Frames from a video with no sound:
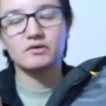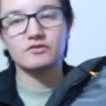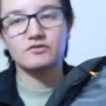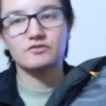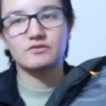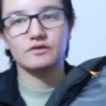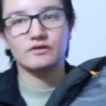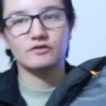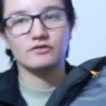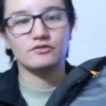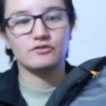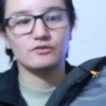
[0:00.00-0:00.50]
I
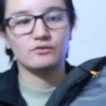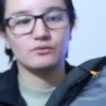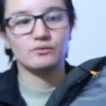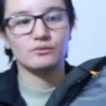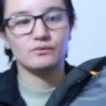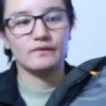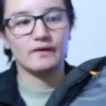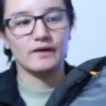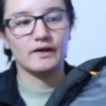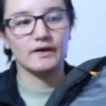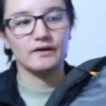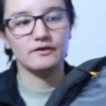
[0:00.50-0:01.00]
was telling you
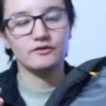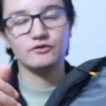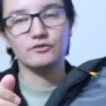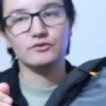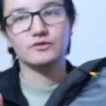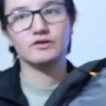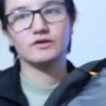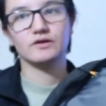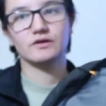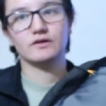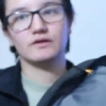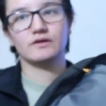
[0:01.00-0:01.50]
that you
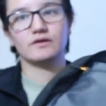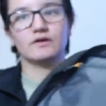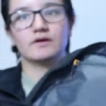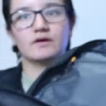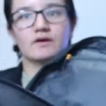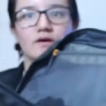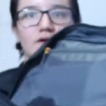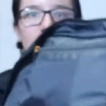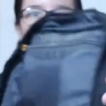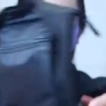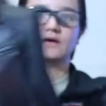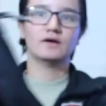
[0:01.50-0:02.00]
could
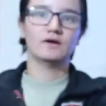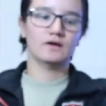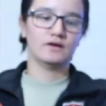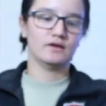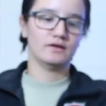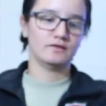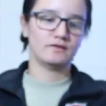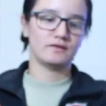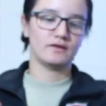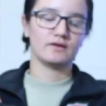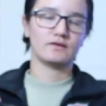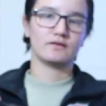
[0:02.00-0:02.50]

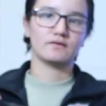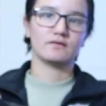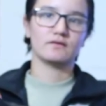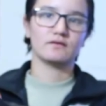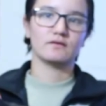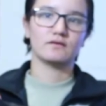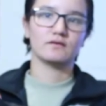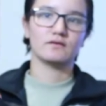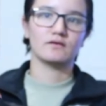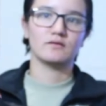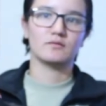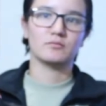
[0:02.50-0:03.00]
take
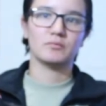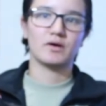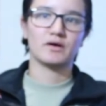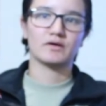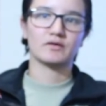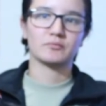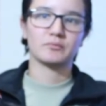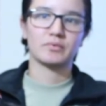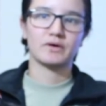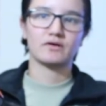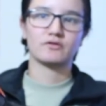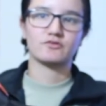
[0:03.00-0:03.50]
the
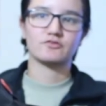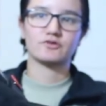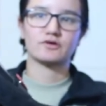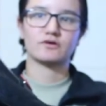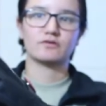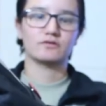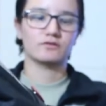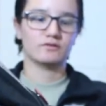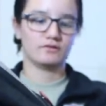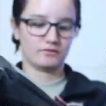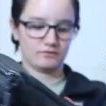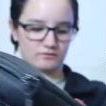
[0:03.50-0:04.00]
bottom pouch
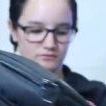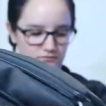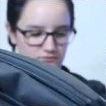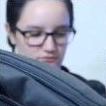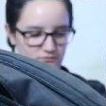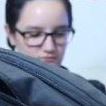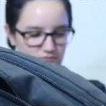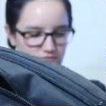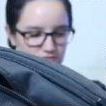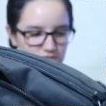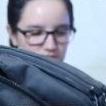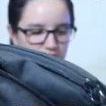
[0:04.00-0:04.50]
out,
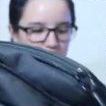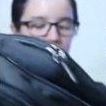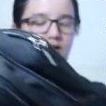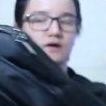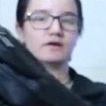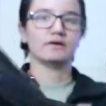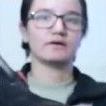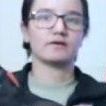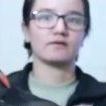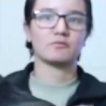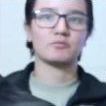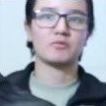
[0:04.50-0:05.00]

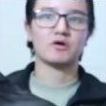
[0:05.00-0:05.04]
yeah,